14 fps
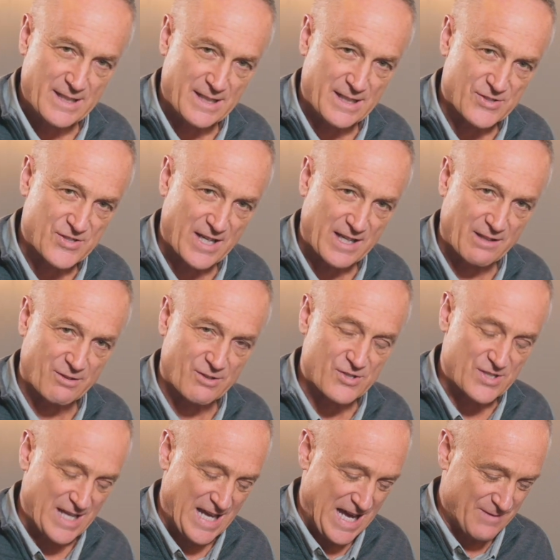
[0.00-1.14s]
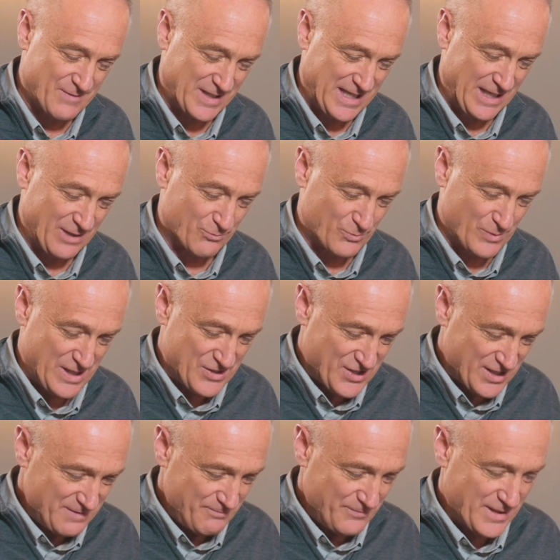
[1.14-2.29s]
Secularists advocate
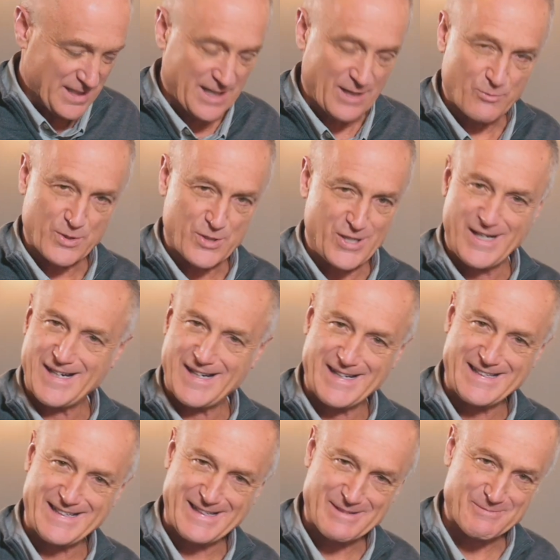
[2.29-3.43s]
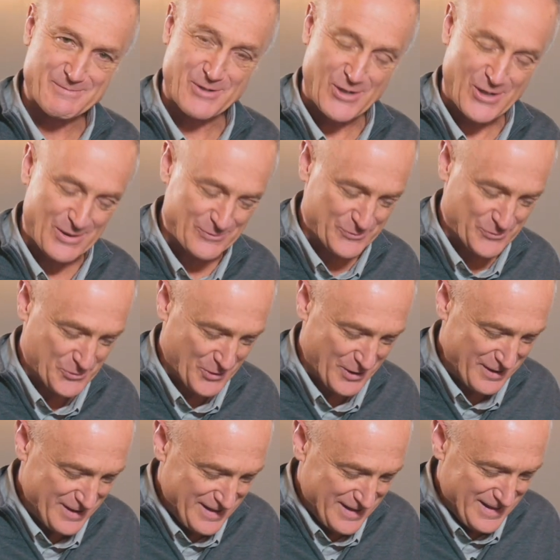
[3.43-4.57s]
reason, which I am all
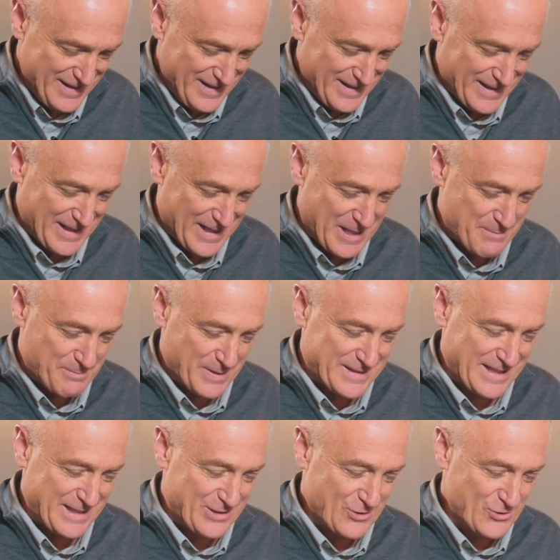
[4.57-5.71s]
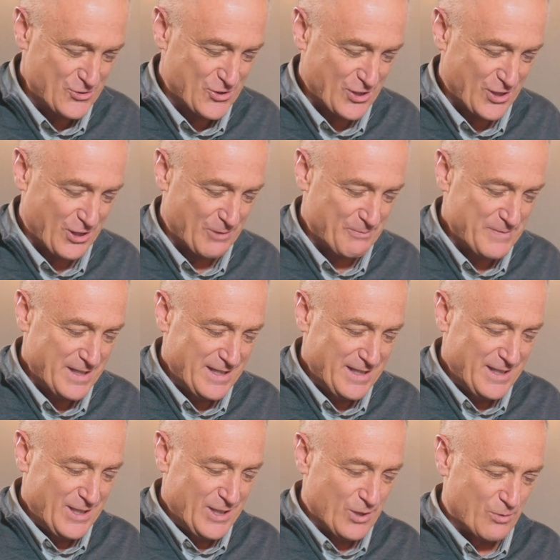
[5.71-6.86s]
for, but they do so
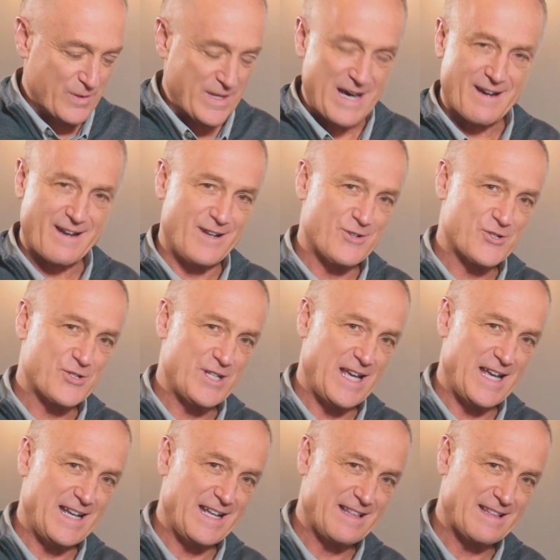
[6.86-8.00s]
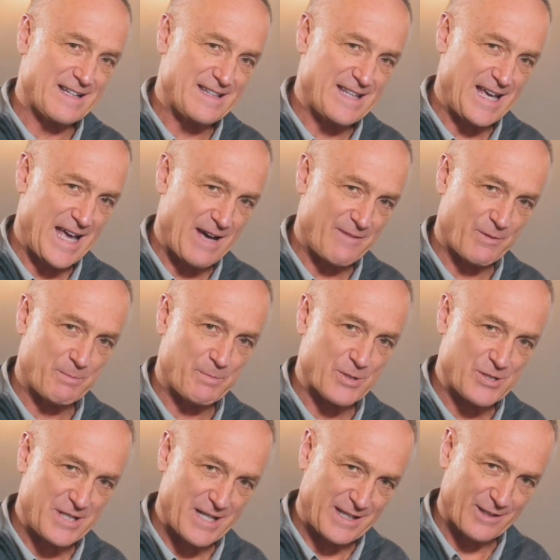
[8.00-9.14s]
without understanding that they have a
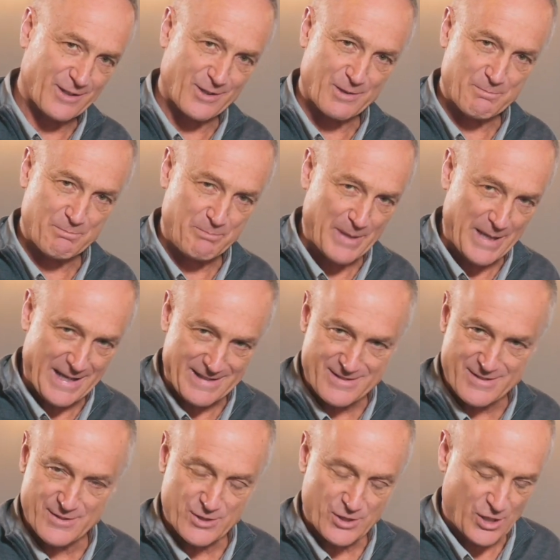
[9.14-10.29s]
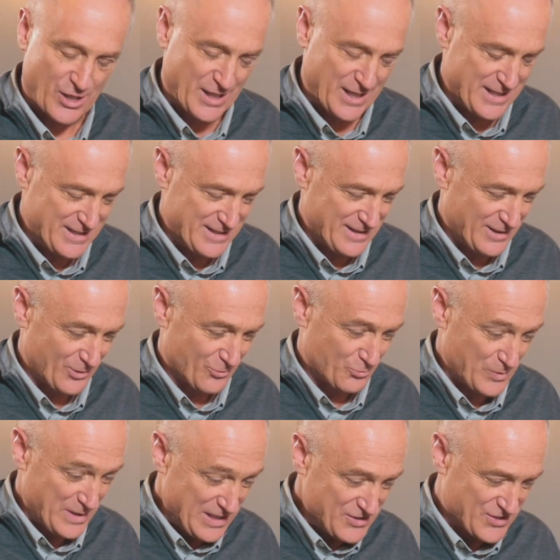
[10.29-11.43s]
particular bent on
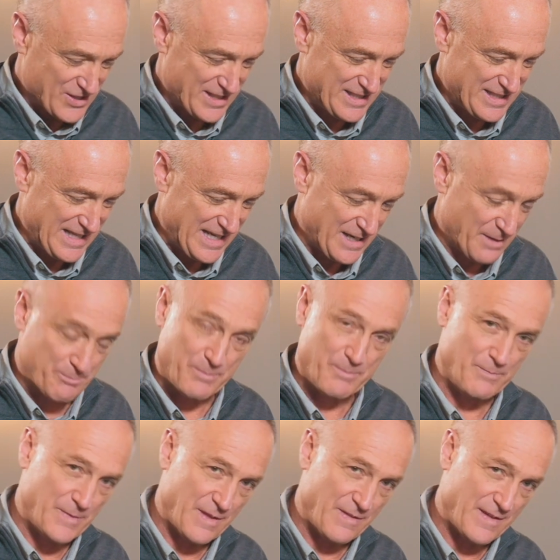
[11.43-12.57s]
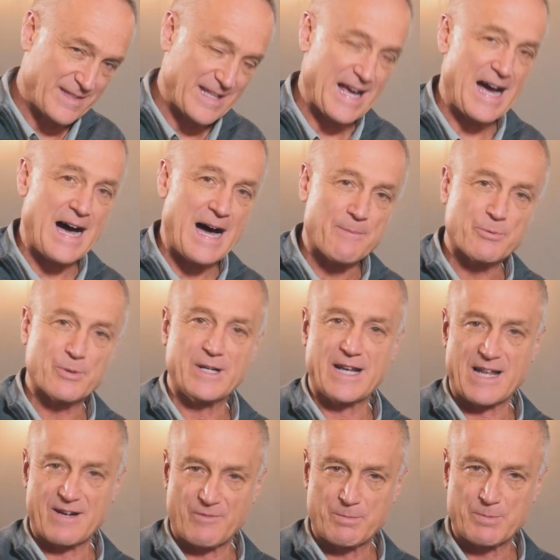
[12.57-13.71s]
reason and that they operate
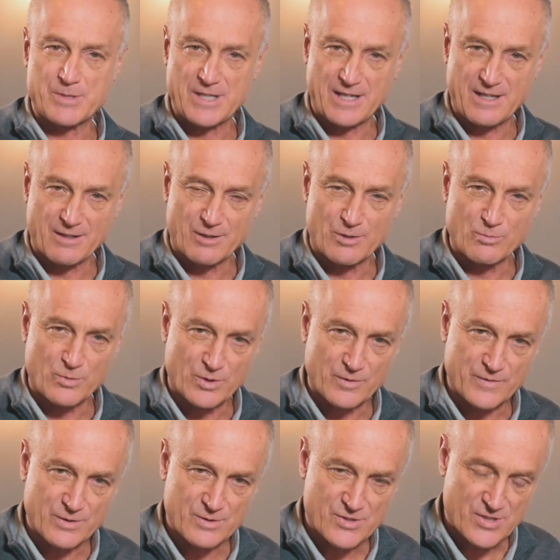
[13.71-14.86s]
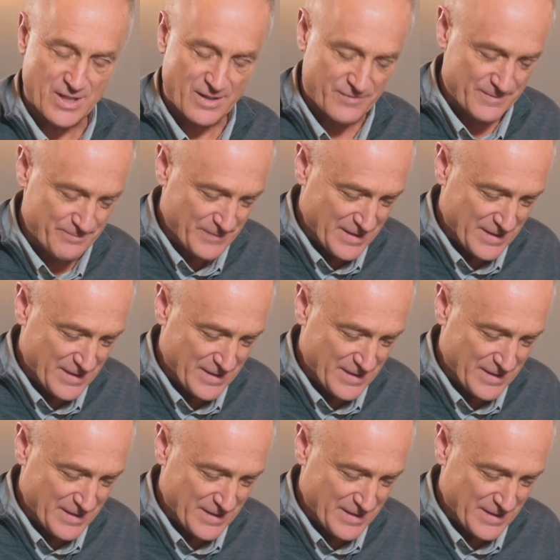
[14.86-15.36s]
out of a particular worldview itself.